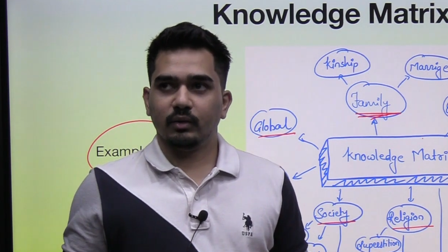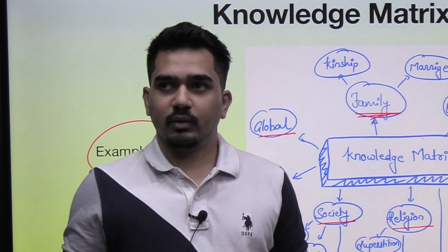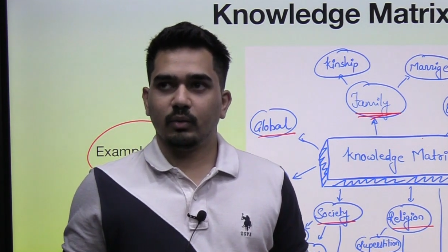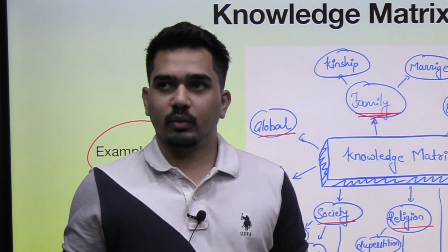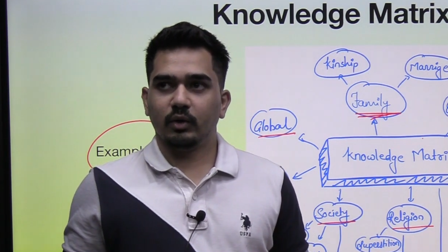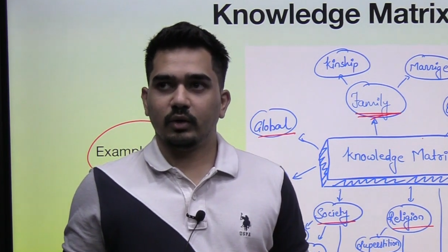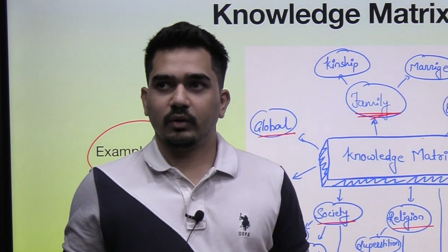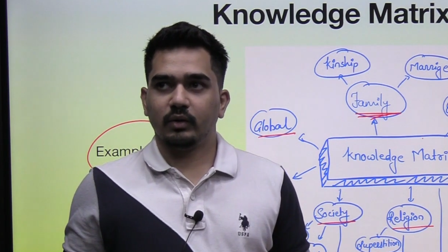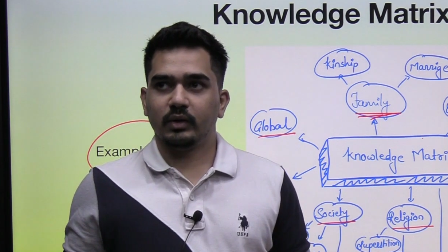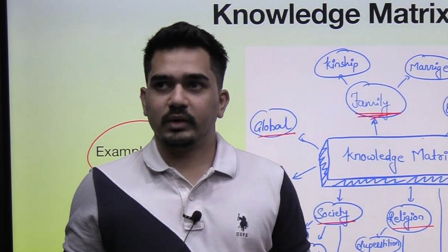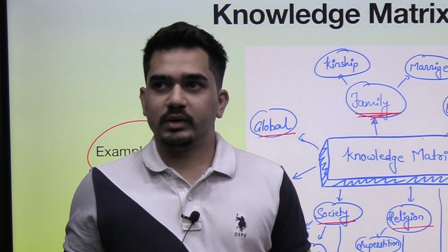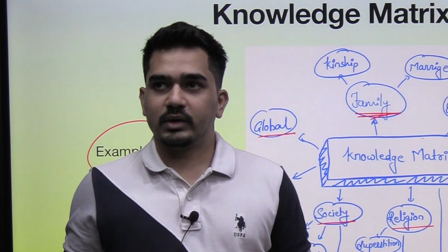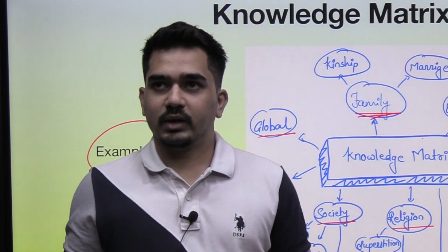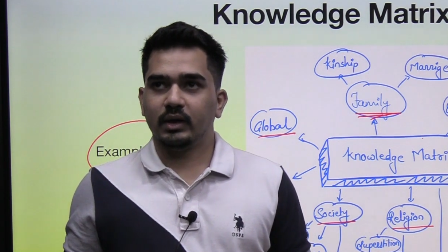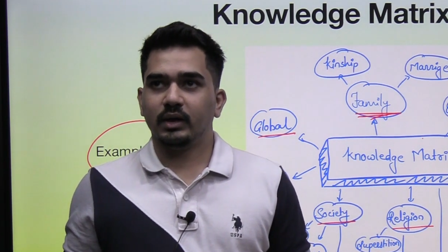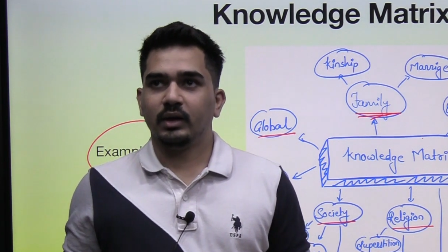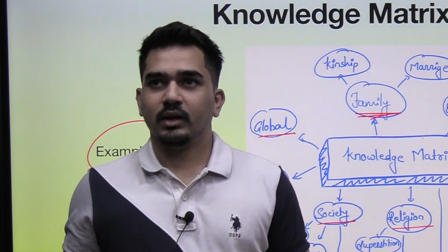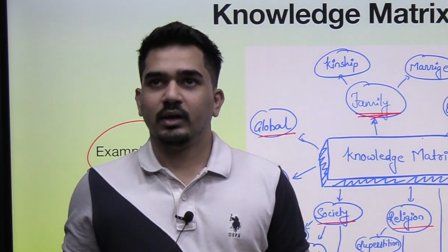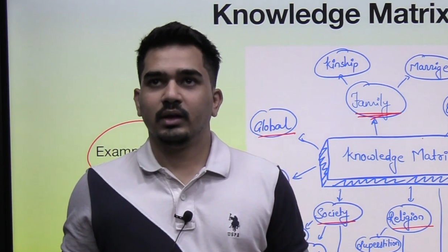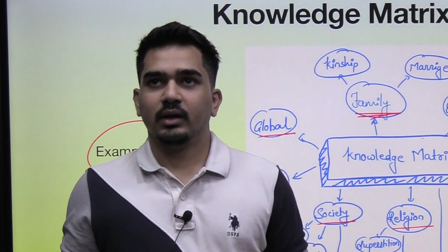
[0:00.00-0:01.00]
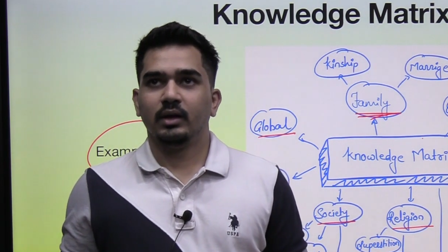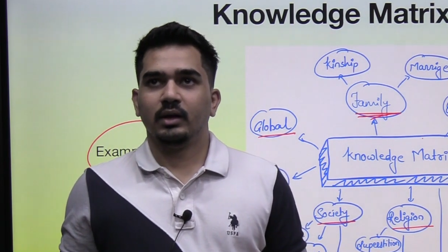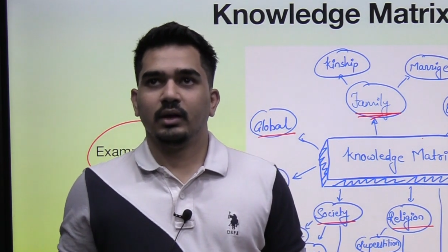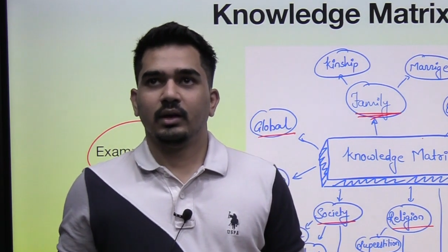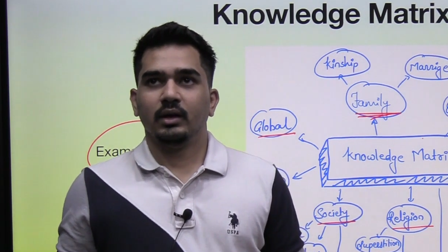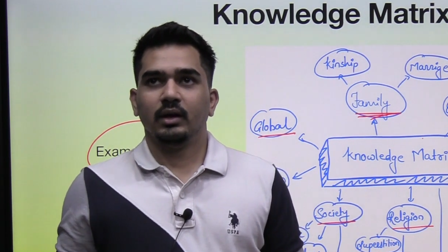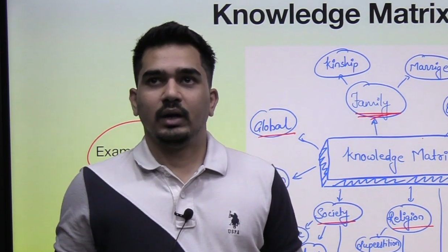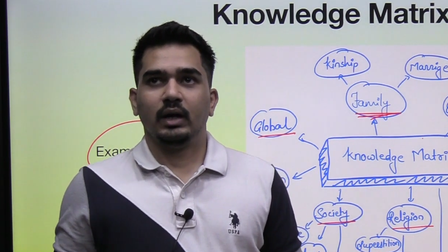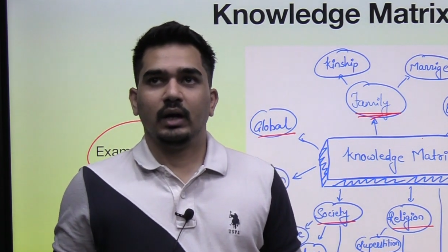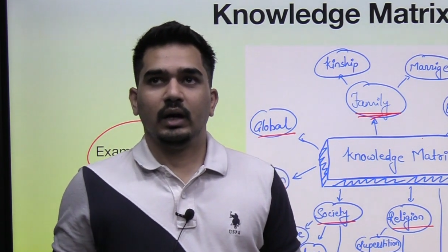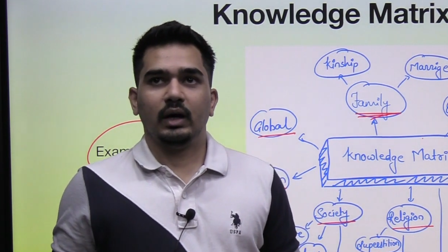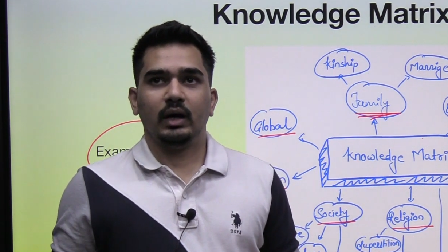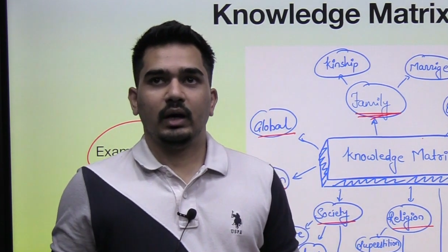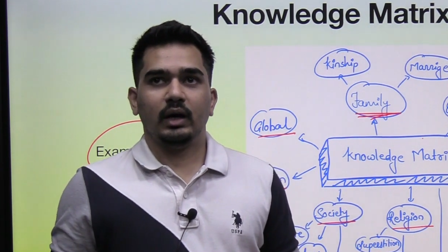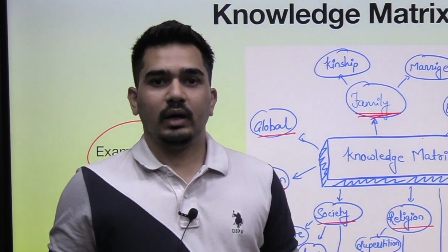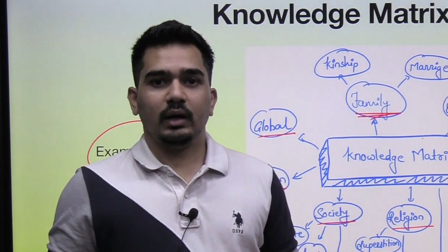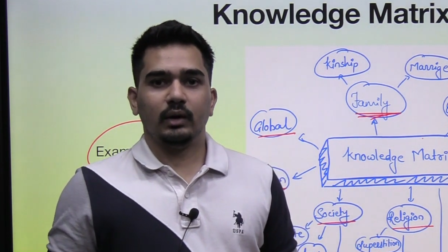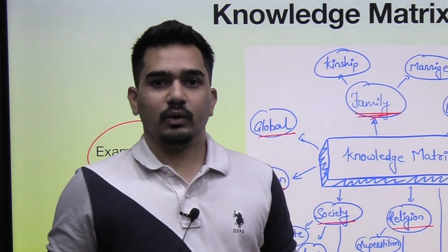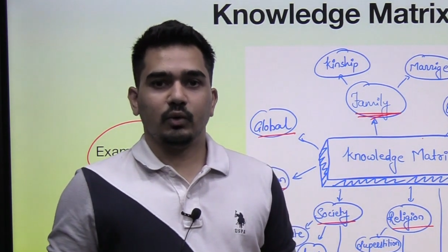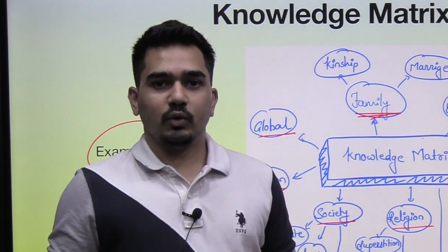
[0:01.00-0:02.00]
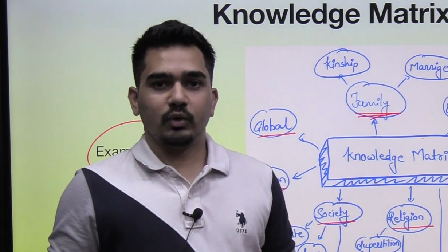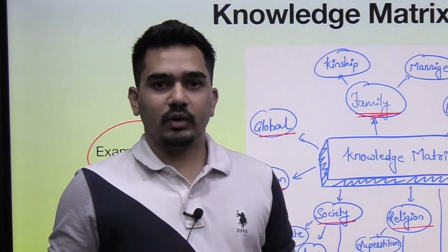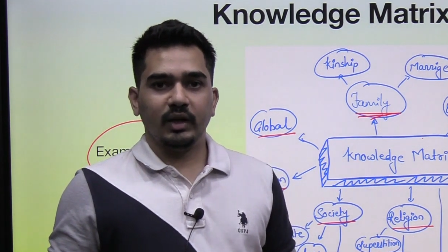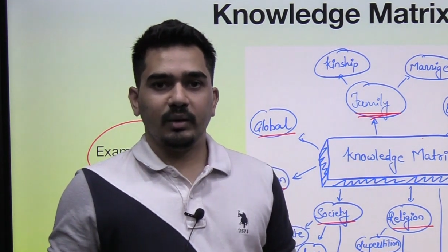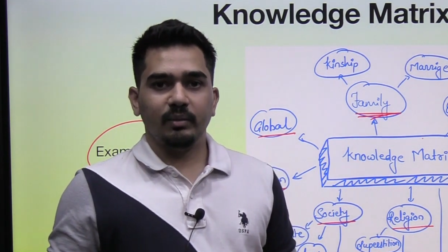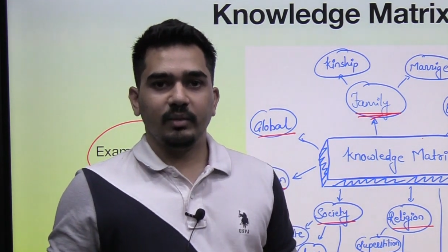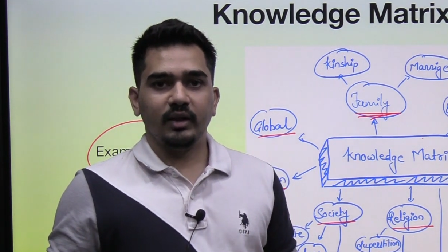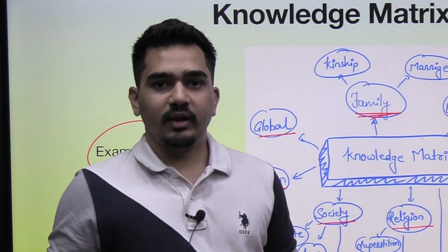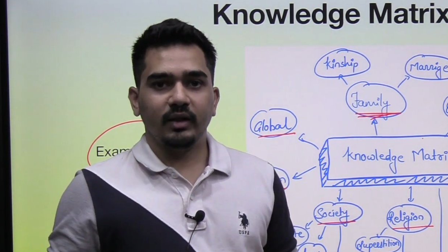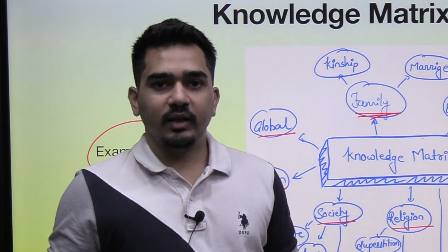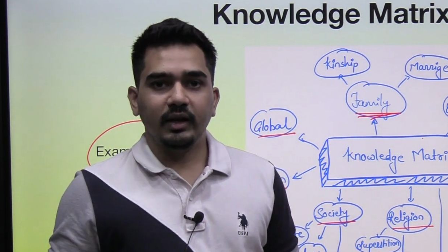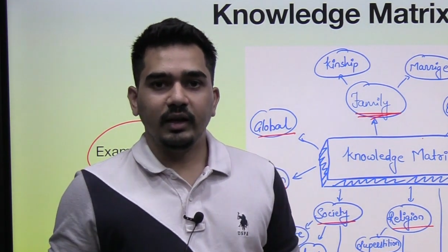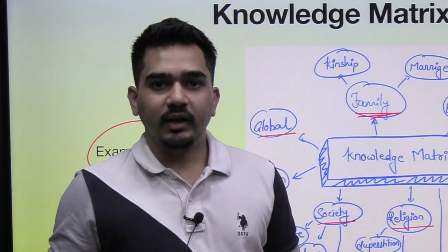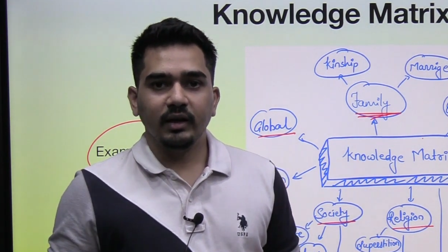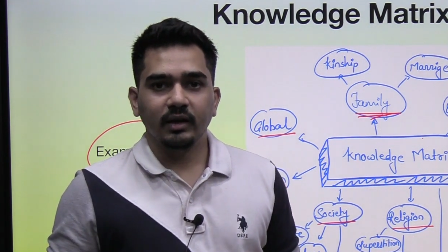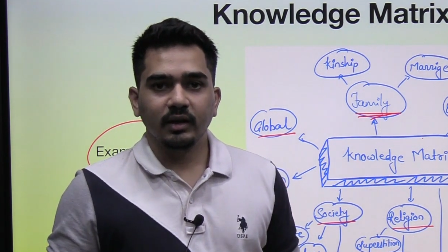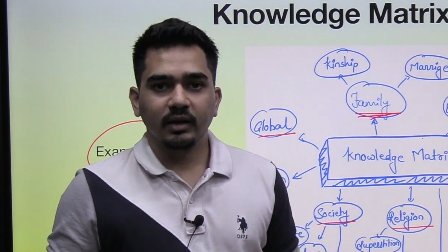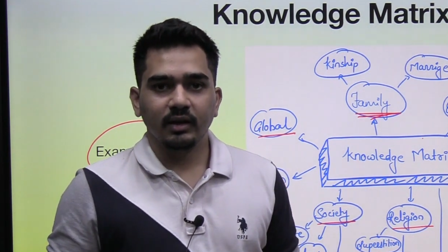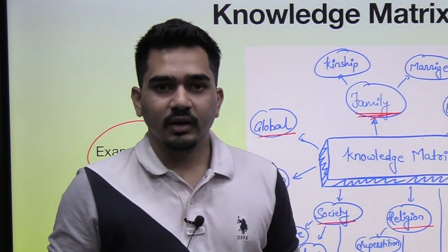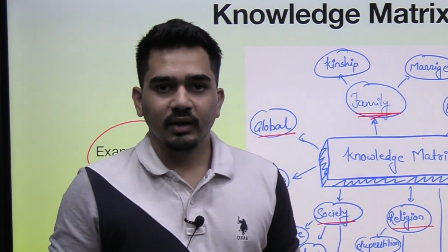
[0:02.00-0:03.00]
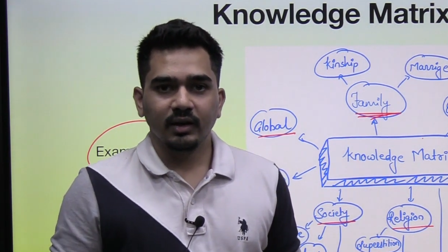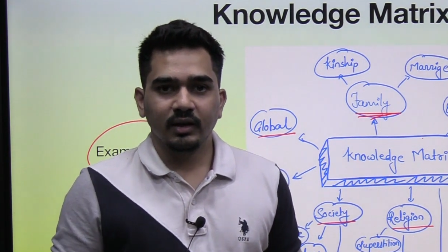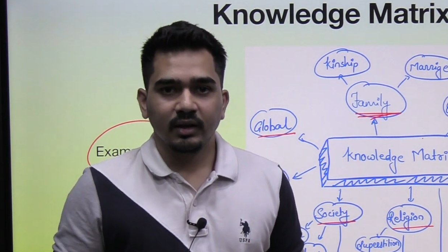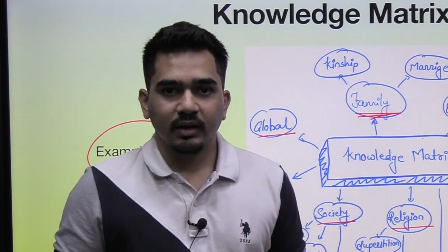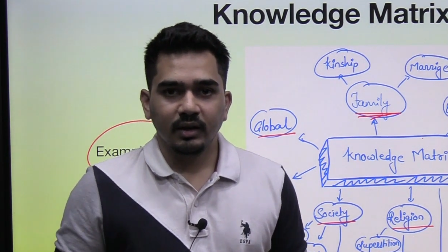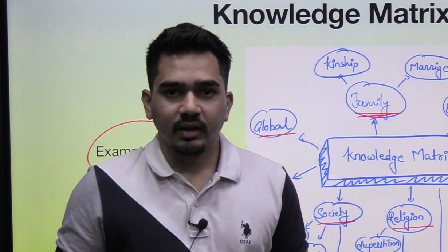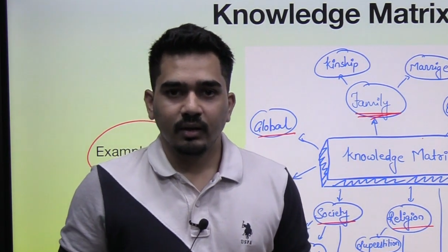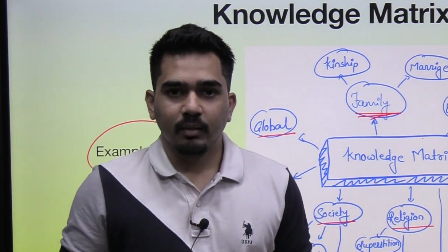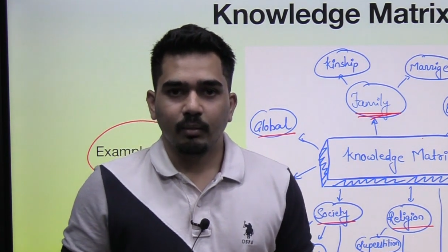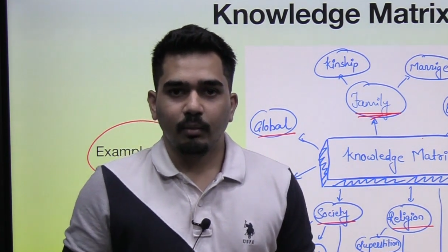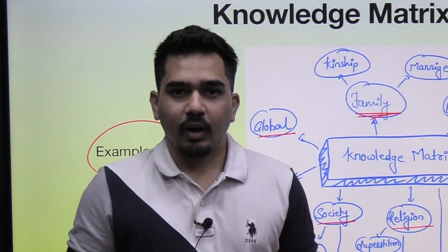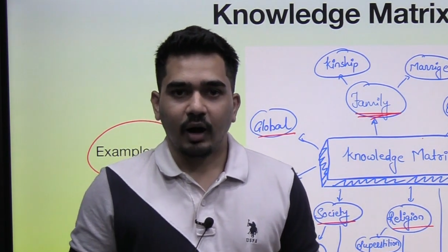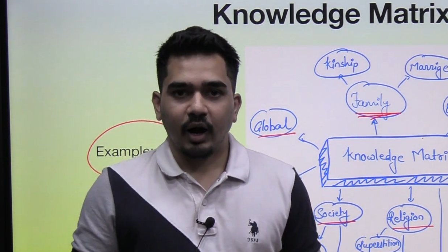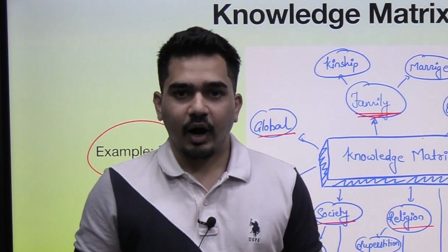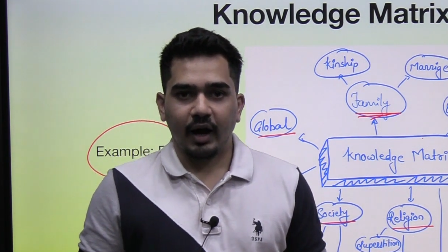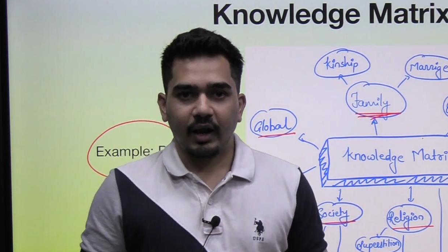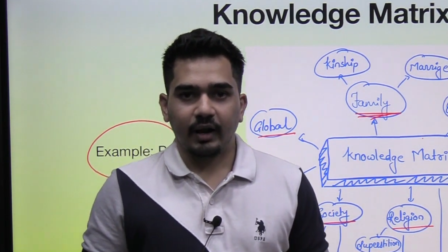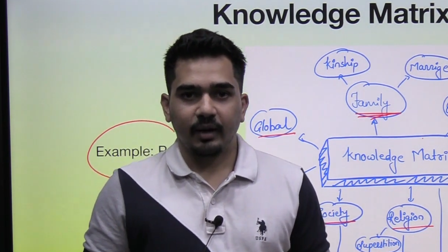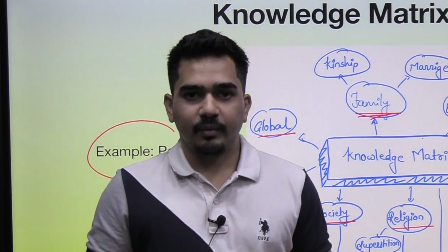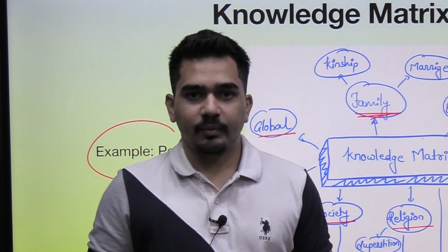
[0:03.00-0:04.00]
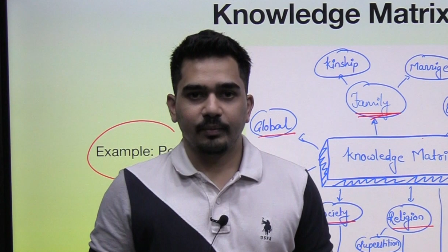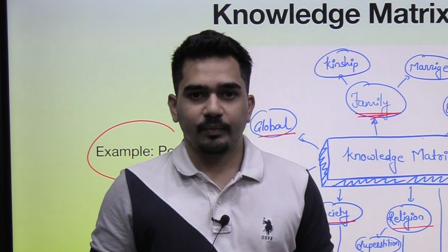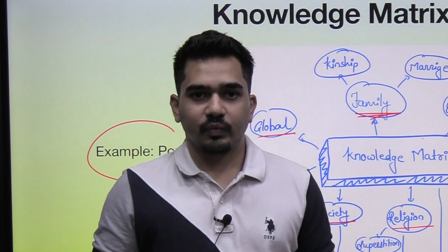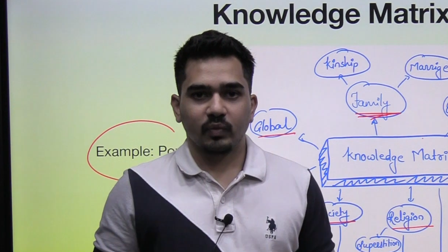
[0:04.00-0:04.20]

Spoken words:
what you can say roti, bijli, makan.